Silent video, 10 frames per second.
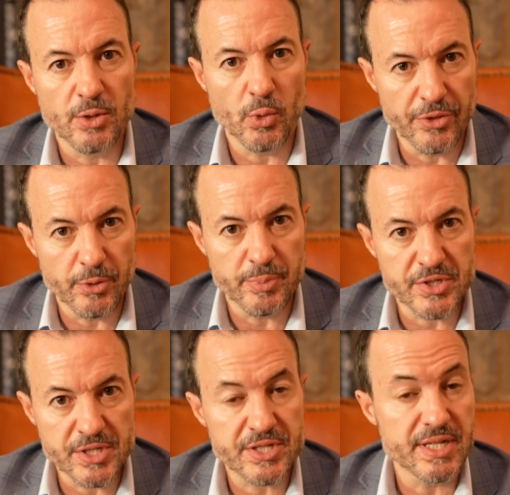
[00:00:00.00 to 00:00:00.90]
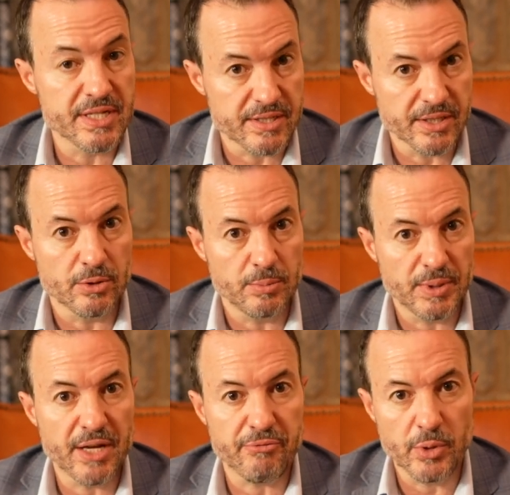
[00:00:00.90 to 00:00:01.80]
and run their business in a single
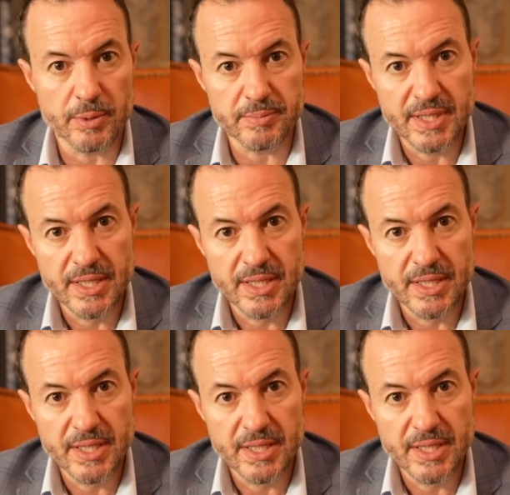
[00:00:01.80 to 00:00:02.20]
platform.